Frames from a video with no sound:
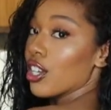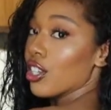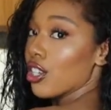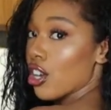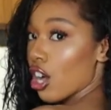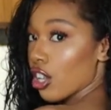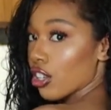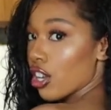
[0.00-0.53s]

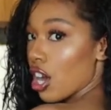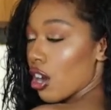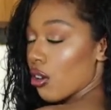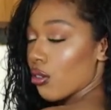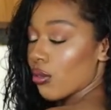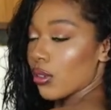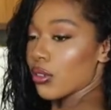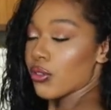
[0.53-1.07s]
Y'all
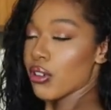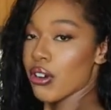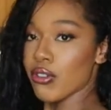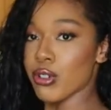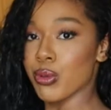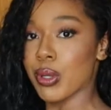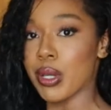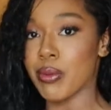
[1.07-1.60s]
know when
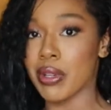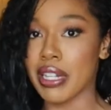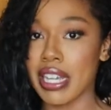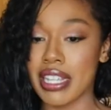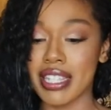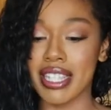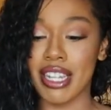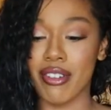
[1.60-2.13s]
Forever 21
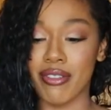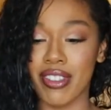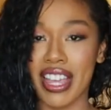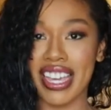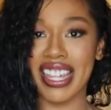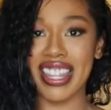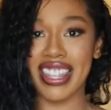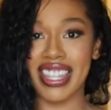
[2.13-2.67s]
has stuff
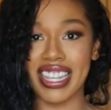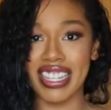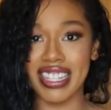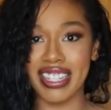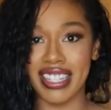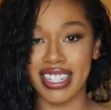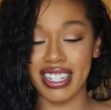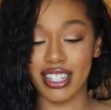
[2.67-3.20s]
like
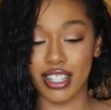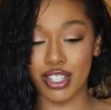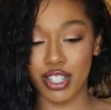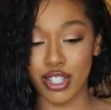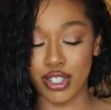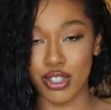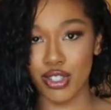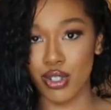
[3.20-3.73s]
this, it is
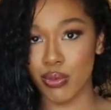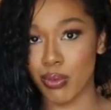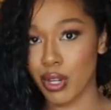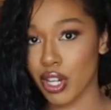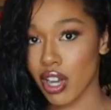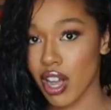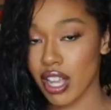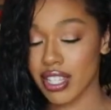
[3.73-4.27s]
super
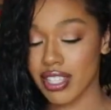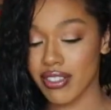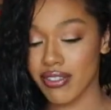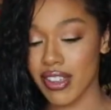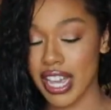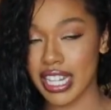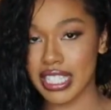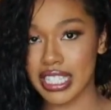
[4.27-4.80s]
cost
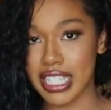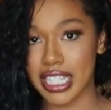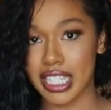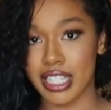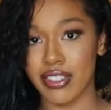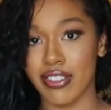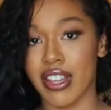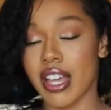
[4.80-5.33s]

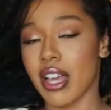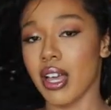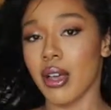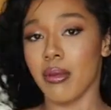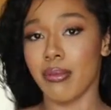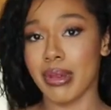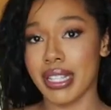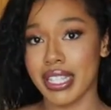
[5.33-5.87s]
effective,
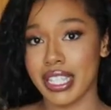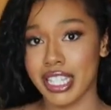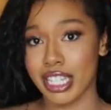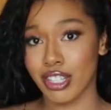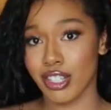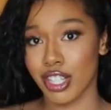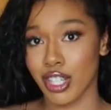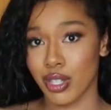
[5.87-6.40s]
but
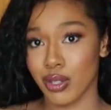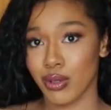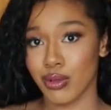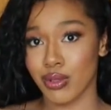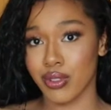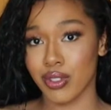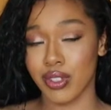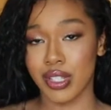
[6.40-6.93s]
still
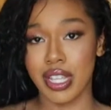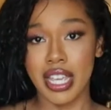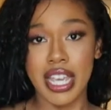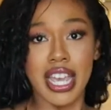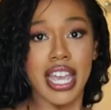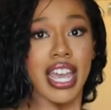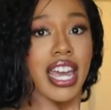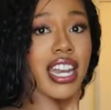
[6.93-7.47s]
cute,
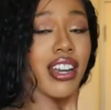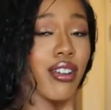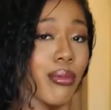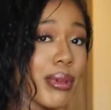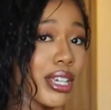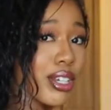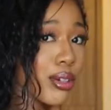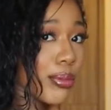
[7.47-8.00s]
and it'll
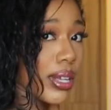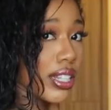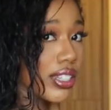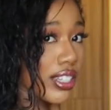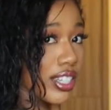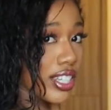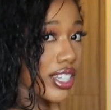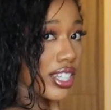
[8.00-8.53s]
make your butt
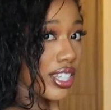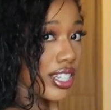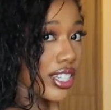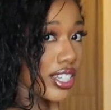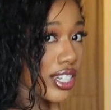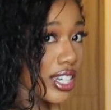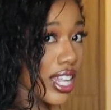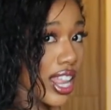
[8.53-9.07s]
look
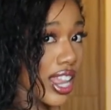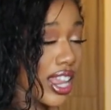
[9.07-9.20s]
good.